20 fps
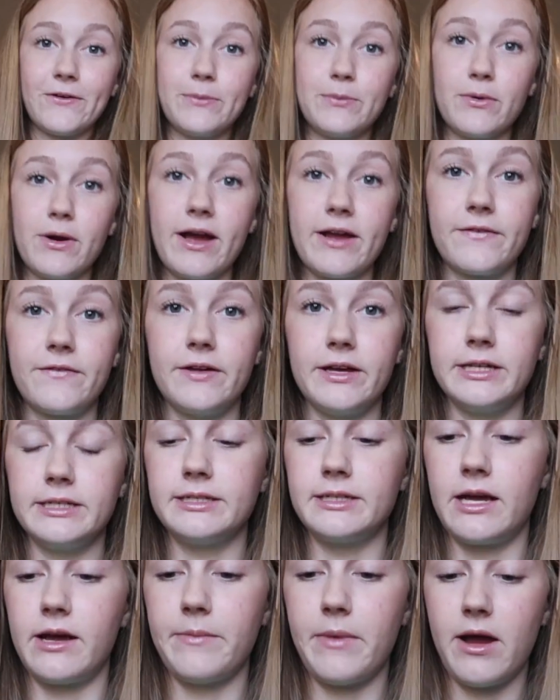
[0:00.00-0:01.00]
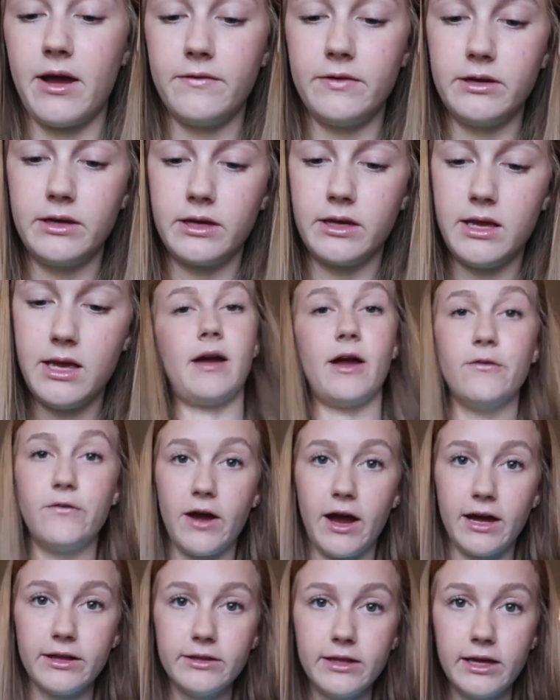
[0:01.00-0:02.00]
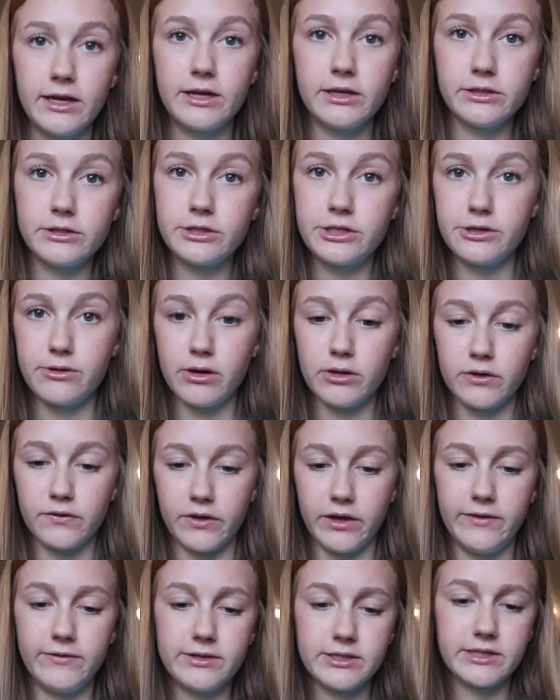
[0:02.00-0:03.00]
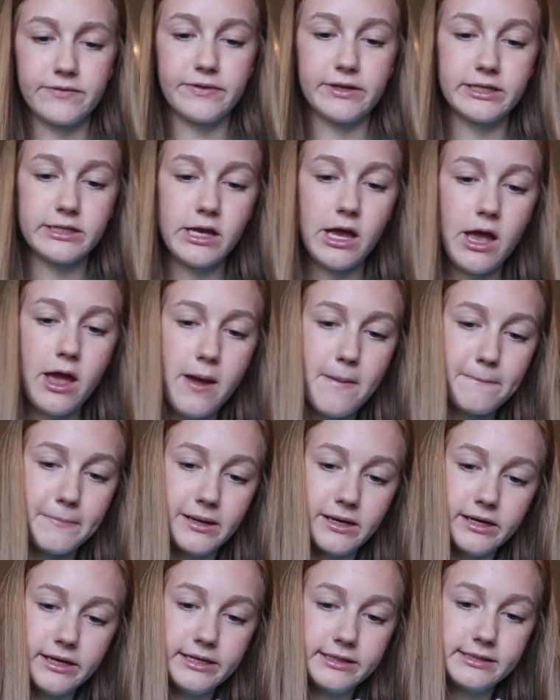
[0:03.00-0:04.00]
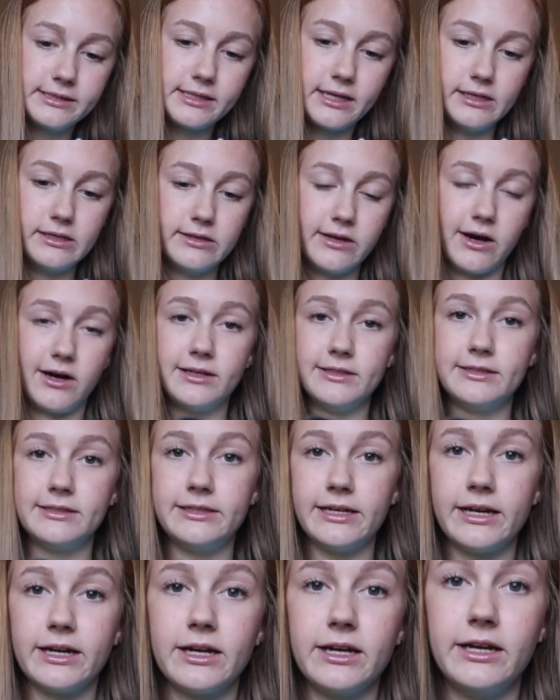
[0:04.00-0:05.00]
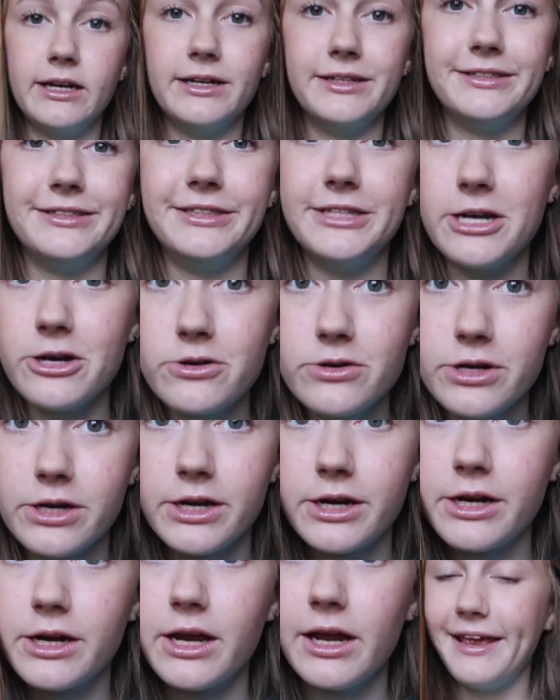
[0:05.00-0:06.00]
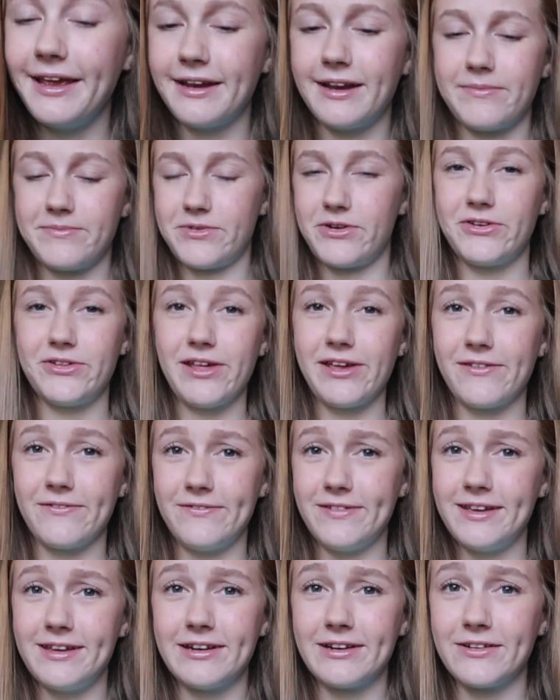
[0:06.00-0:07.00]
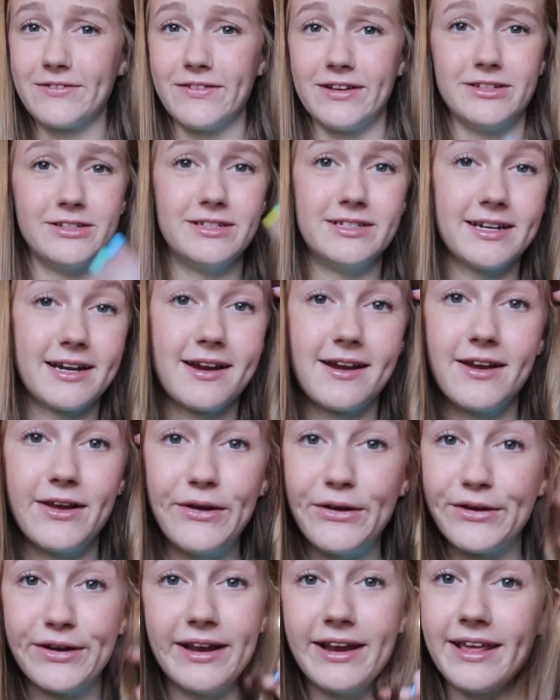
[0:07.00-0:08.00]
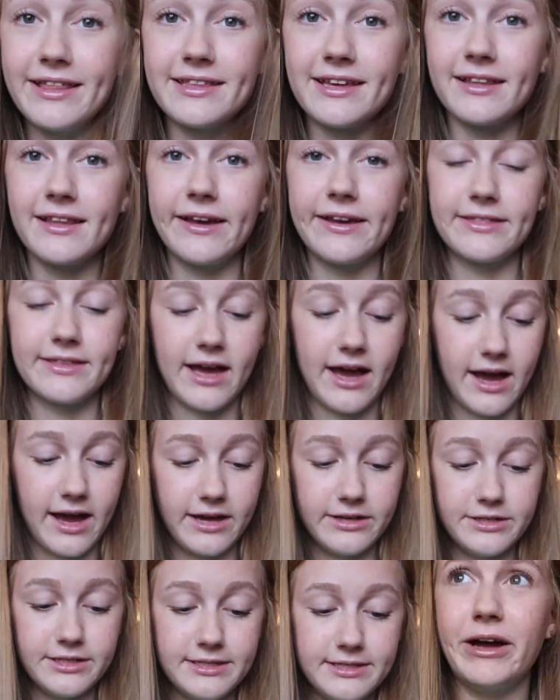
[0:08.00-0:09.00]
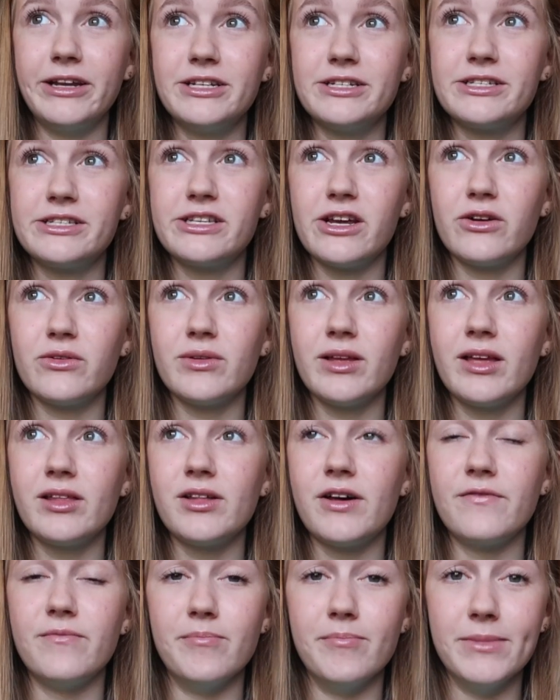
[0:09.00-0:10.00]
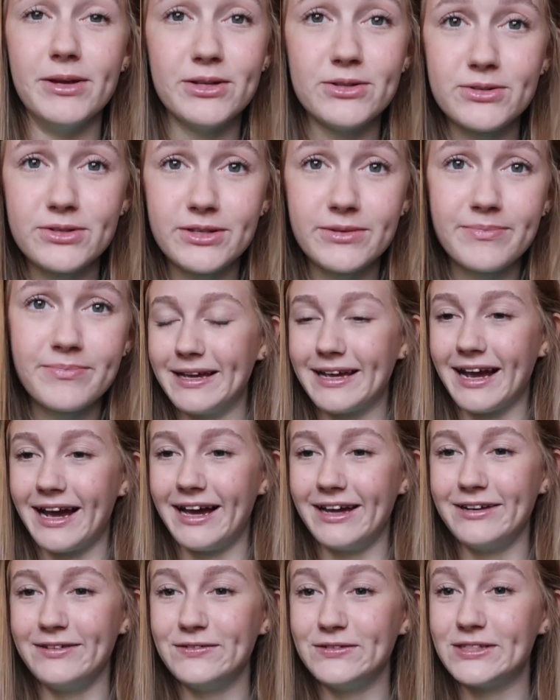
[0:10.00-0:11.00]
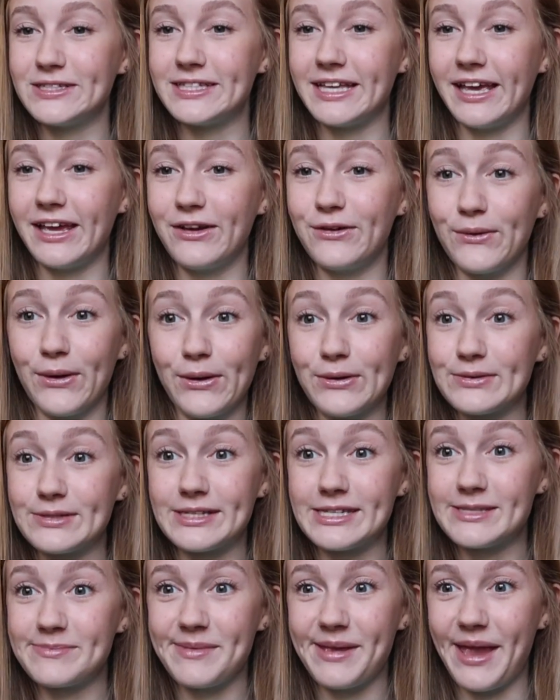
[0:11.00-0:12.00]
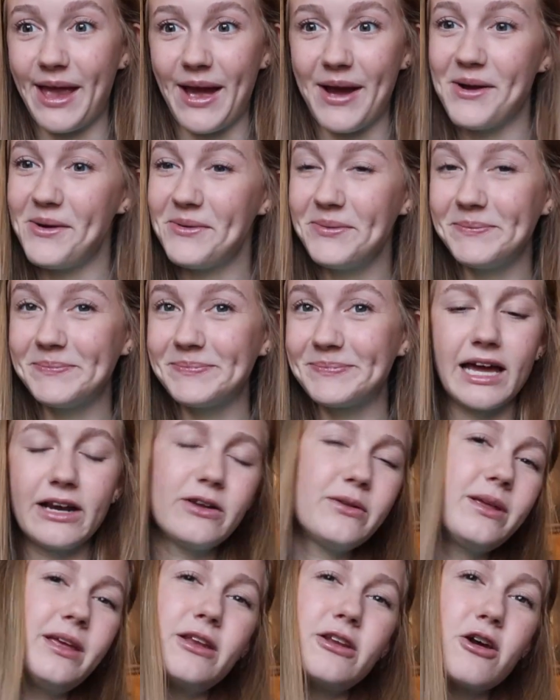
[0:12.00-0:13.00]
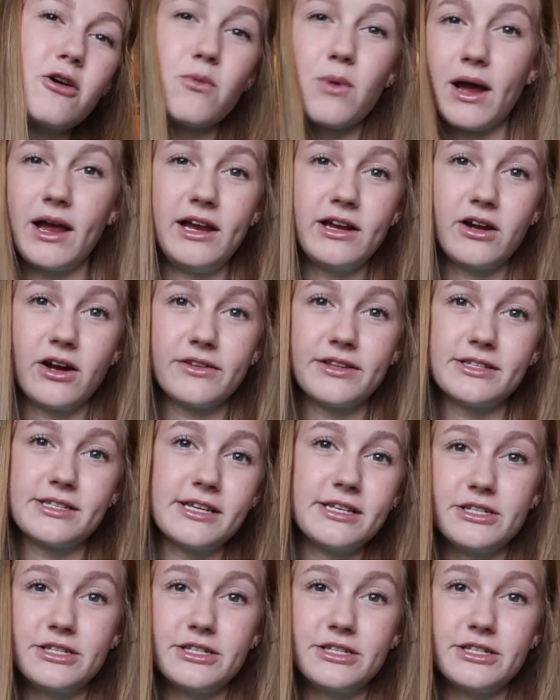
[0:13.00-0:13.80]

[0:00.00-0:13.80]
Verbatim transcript: For breakfast, I'm having, I've had like two other flavors of this, but it's a non-dairy yogurt, and I'm not like vegan or vegetarian or anything like that. I just, I just don't really love milk. It kind of just like grosses me out. I don't really know why I got this.